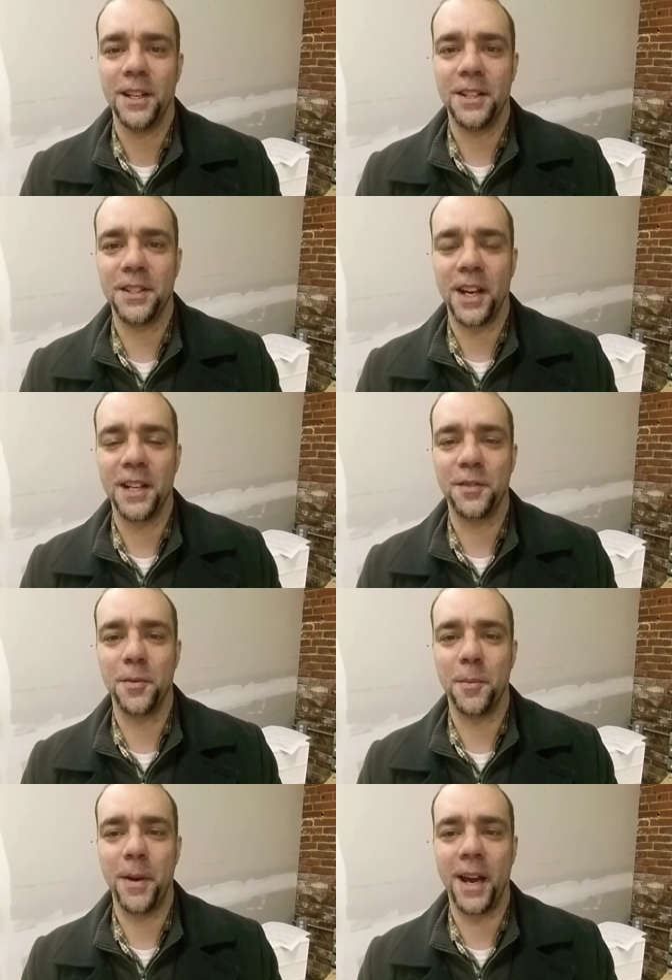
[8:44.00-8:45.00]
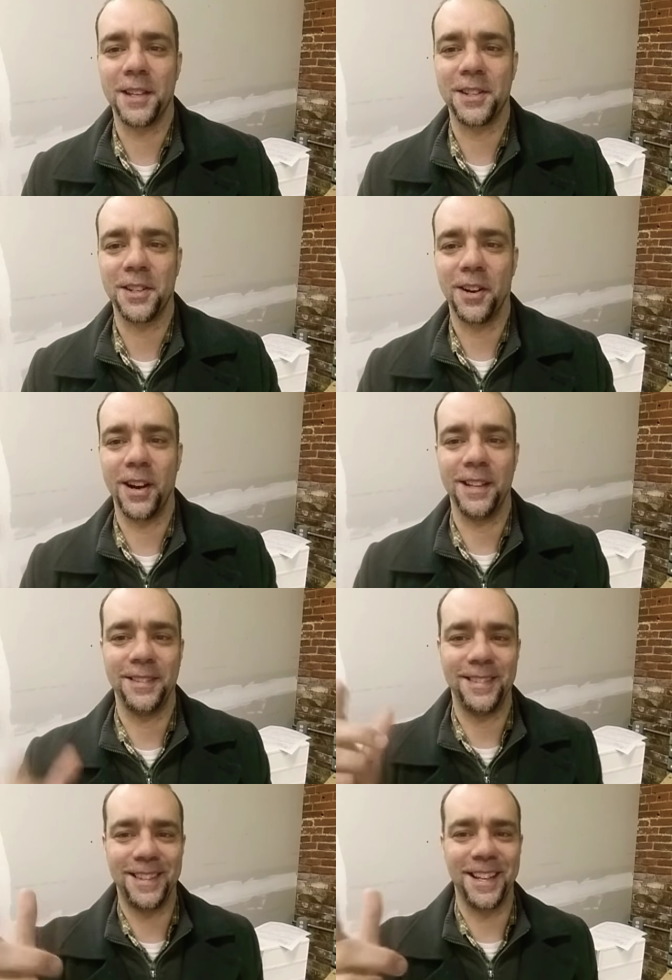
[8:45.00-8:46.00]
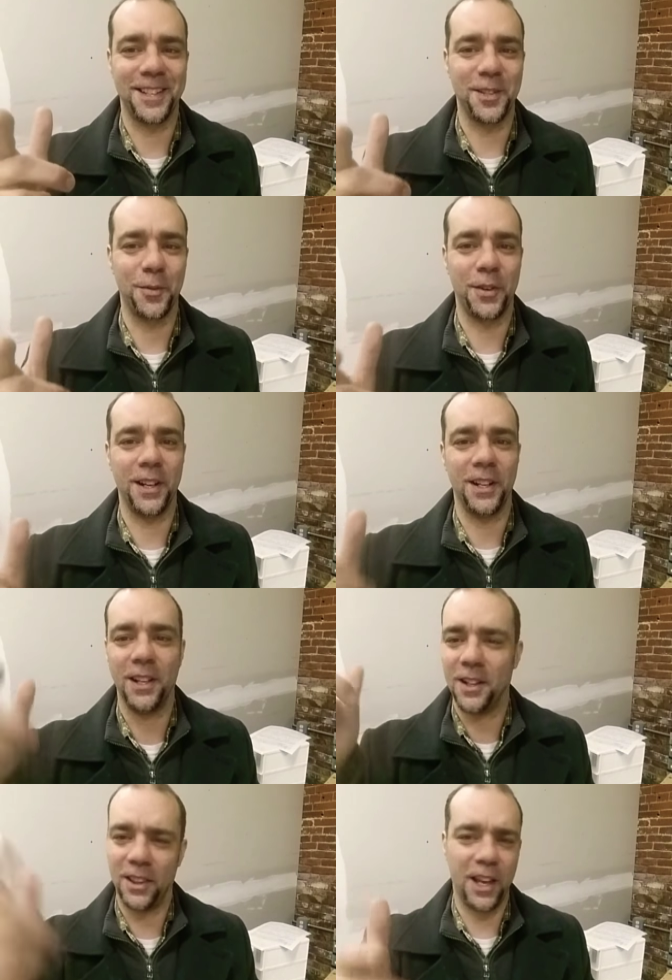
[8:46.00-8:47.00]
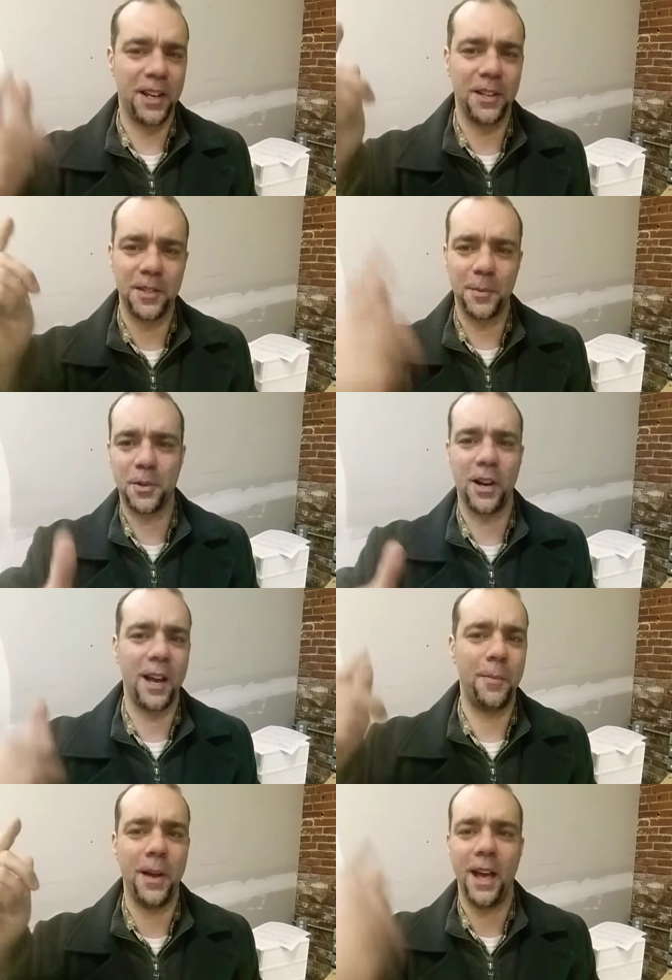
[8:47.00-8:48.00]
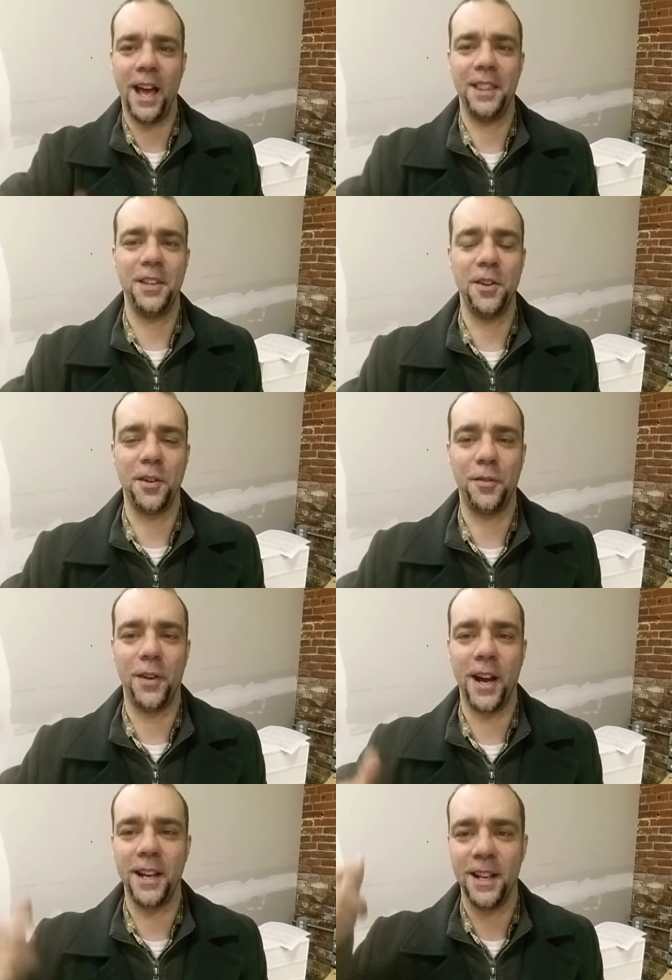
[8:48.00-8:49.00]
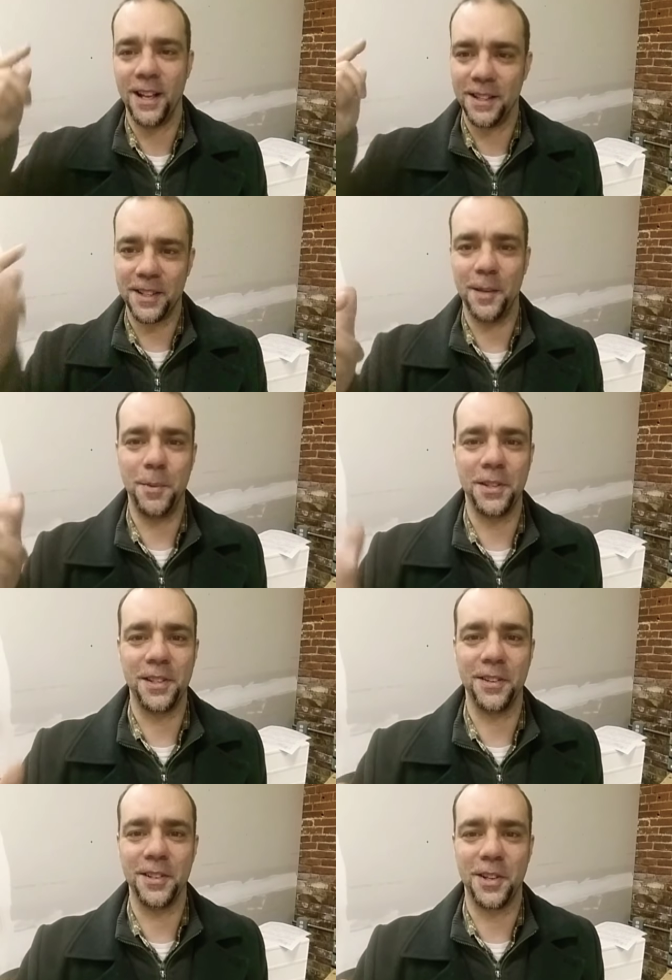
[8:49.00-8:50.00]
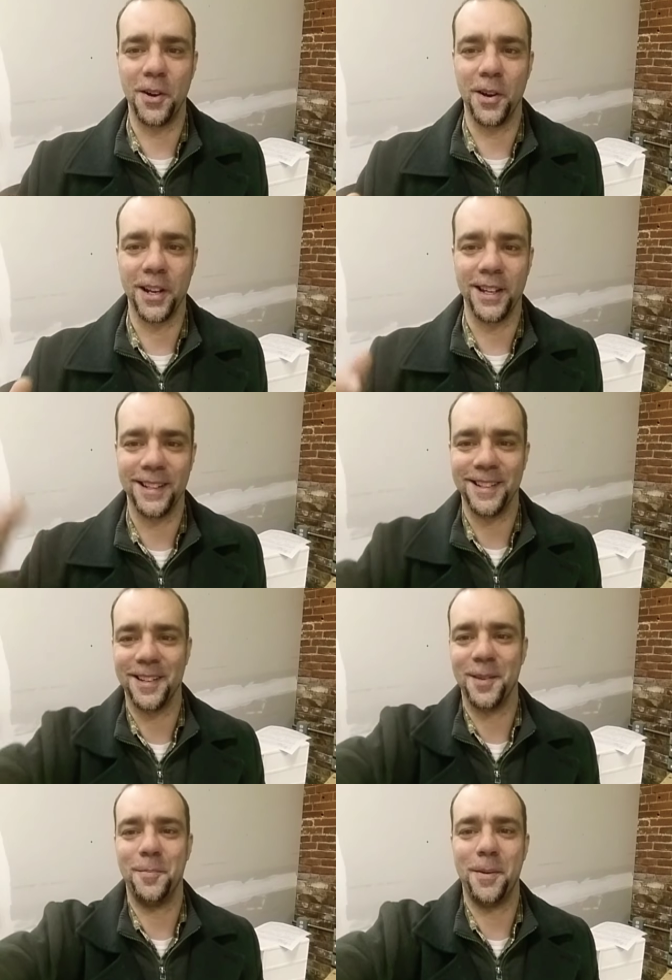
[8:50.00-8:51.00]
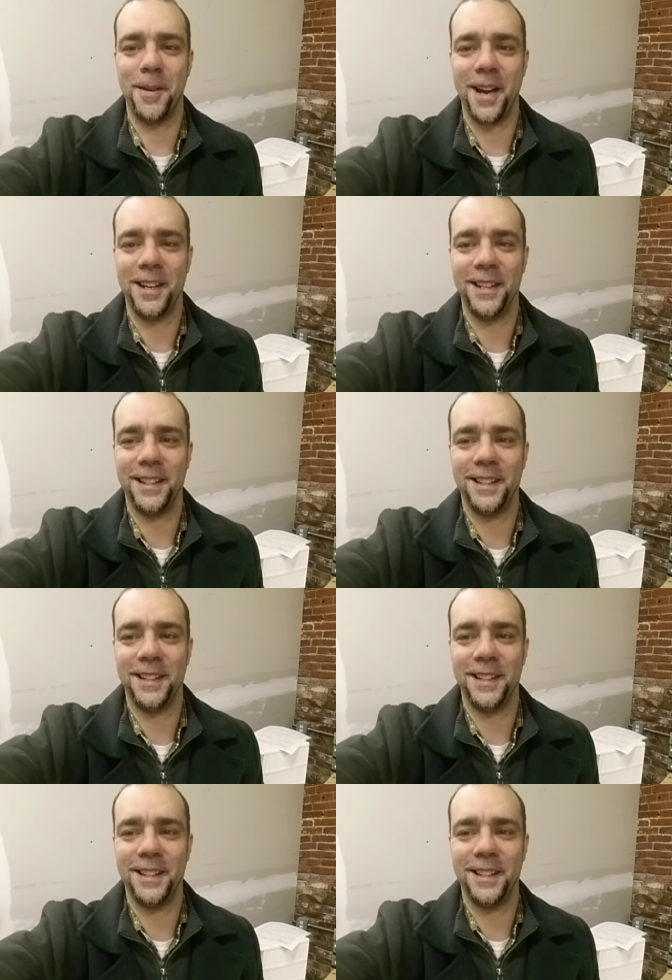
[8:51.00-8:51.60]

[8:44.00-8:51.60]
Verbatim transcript: designs from the past. All right, thanks. Don't forget like, subscribe, add the notify. Let's keep this series going. Bye bye.